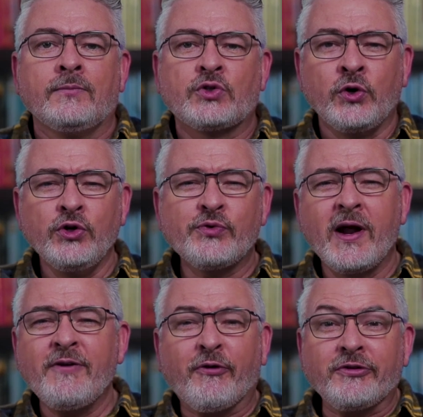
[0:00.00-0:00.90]
So who's
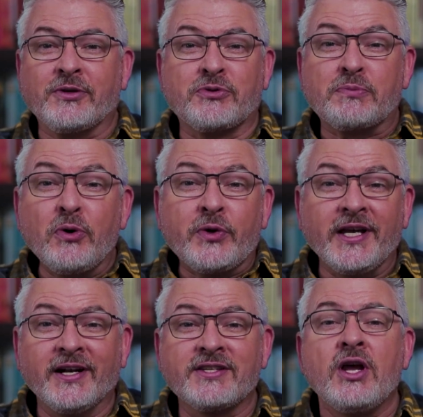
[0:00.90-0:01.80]
ready for some
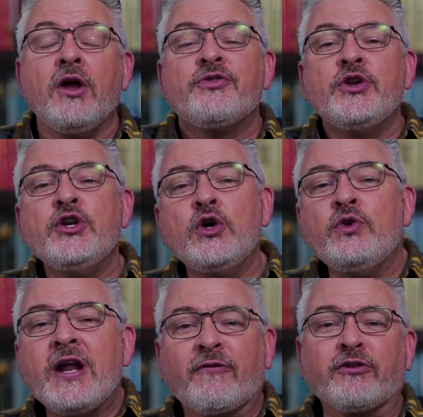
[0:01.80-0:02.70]
spookiness? The
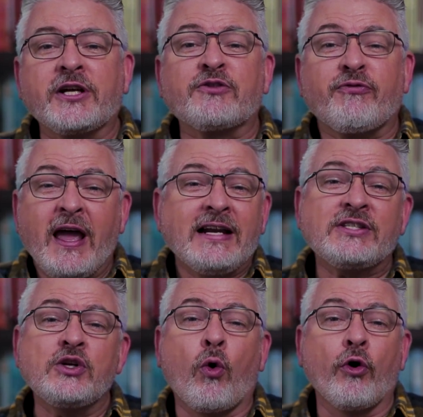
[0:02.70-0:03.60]
new Netflix
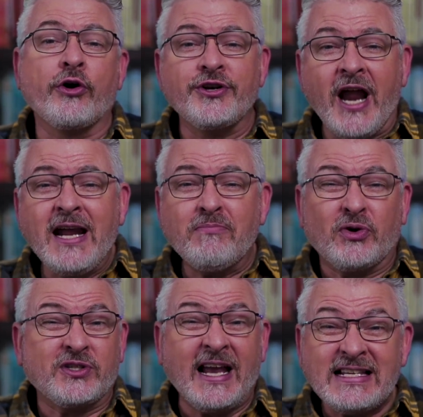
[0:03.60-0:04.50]
fantasy horror
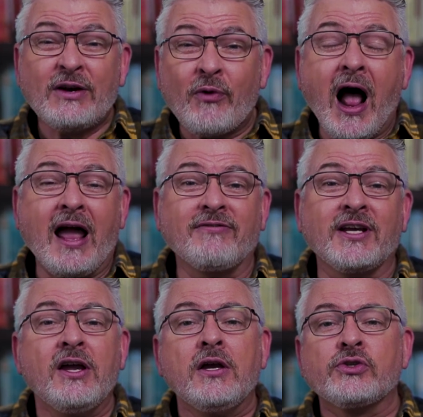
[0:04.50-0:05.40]
Nightbooks has
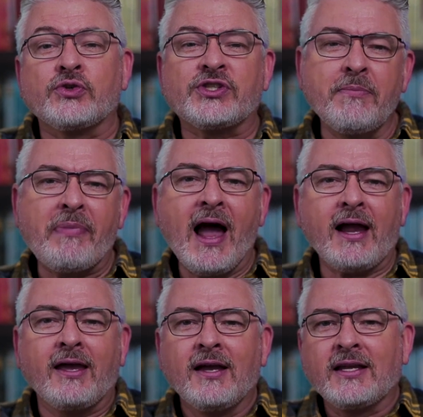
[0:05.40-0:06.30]
arrived. So sit
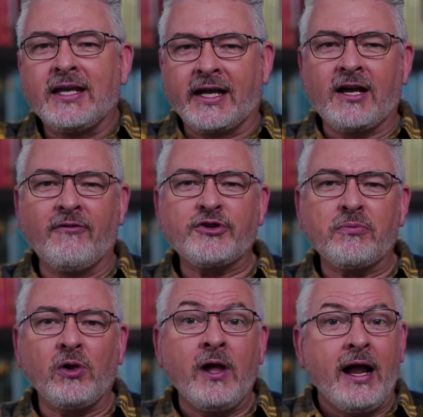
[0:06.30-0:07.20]
back, get
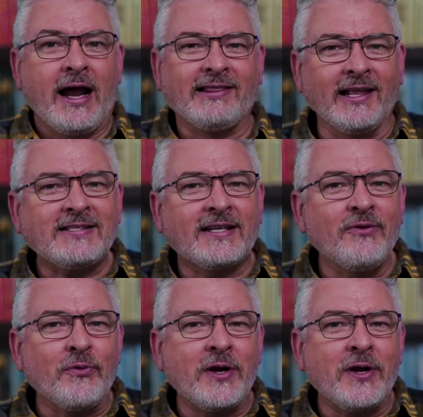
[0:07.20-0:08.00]
comfortable, and let's get